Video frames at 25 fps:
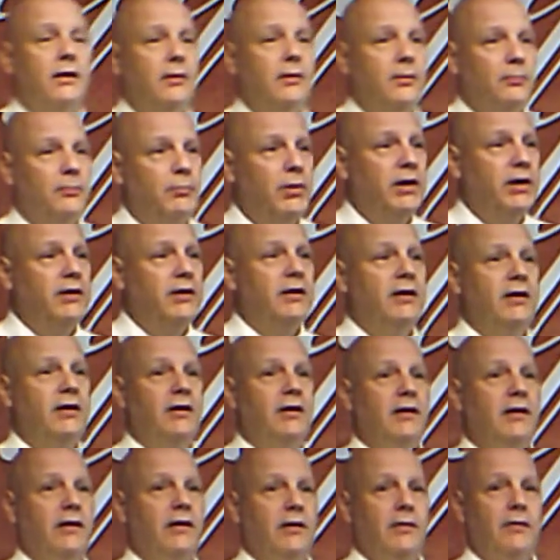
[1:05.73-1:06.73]
but
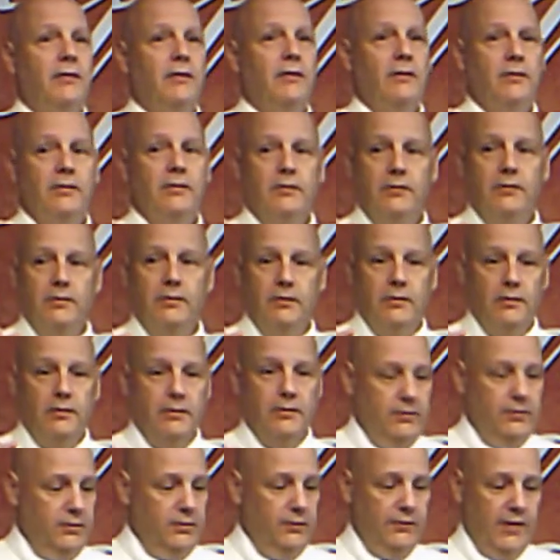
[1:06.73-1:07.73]

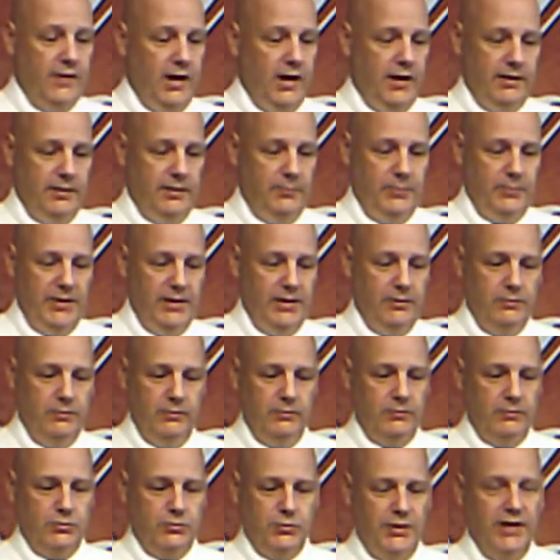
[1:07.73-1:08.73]
you've got it being
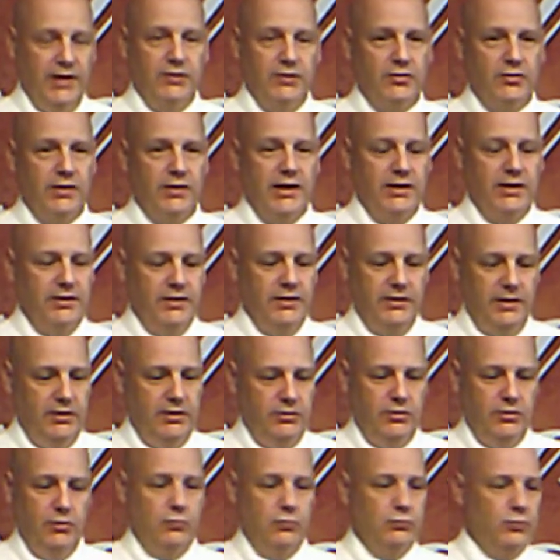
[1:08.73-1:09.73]
translated
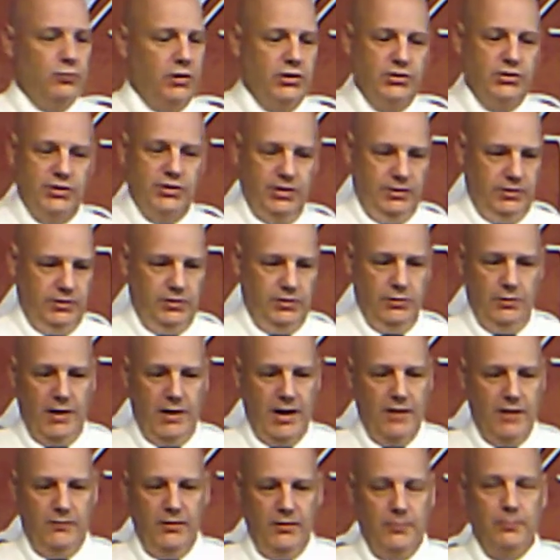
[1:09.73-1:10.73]
into Russian, you
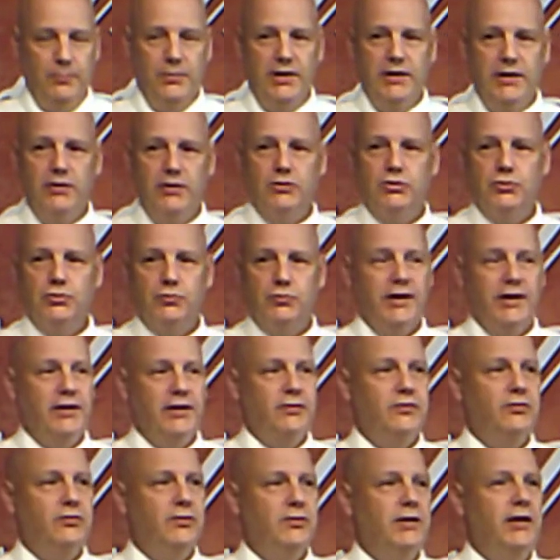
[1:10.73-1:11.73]
have it being
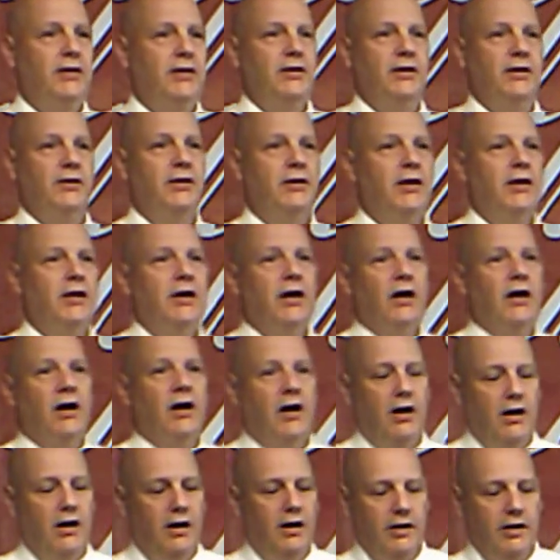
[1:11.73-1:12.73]
translated
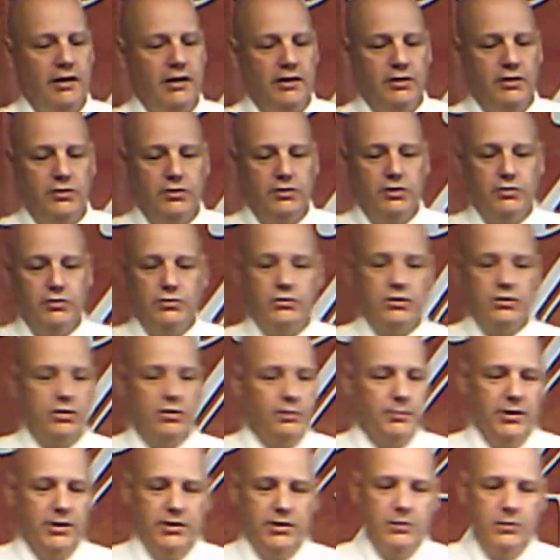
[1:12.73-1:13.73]
uh, into
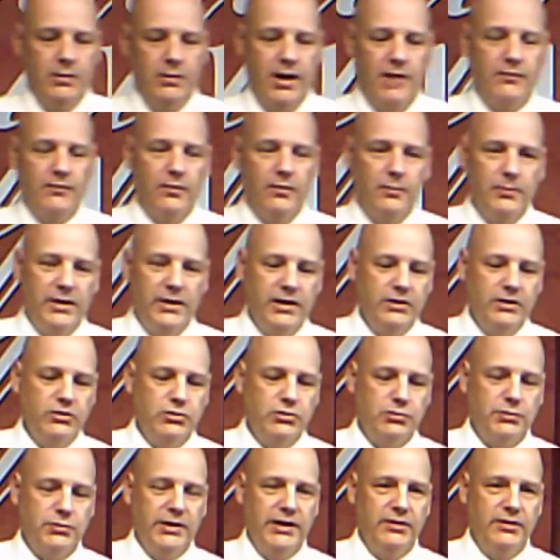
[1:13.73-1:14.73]
German, you have it being
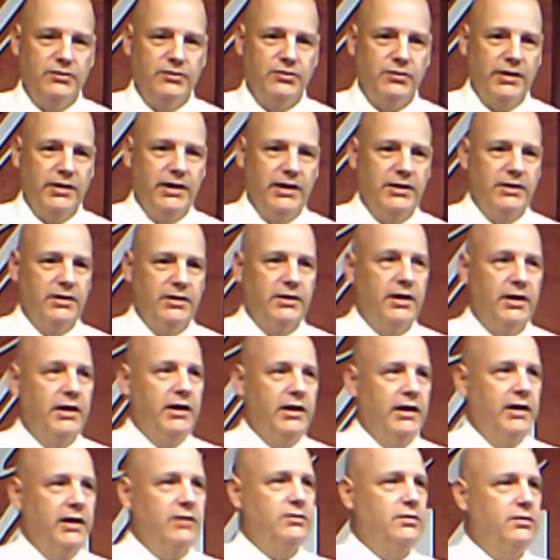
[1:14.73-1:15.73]
translated
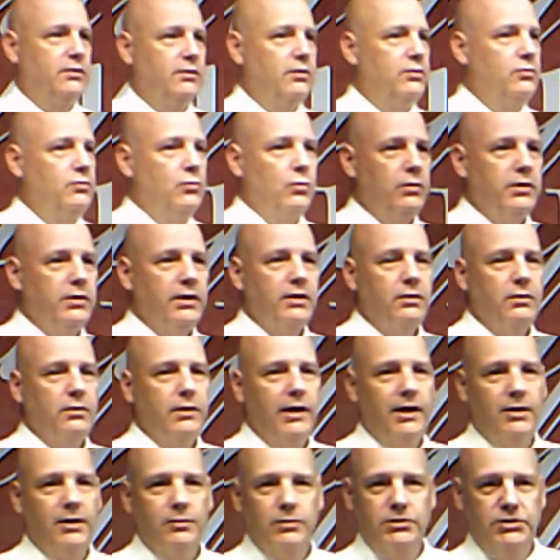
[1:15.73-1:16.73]
into the Nordic
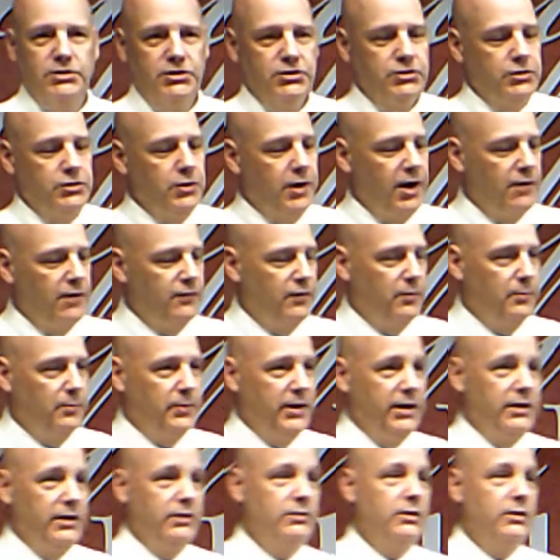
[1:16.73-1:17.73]
languages, you have it
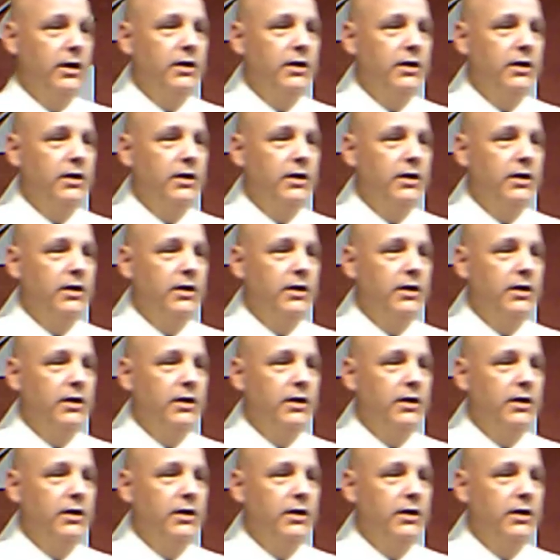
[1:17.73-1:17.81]
being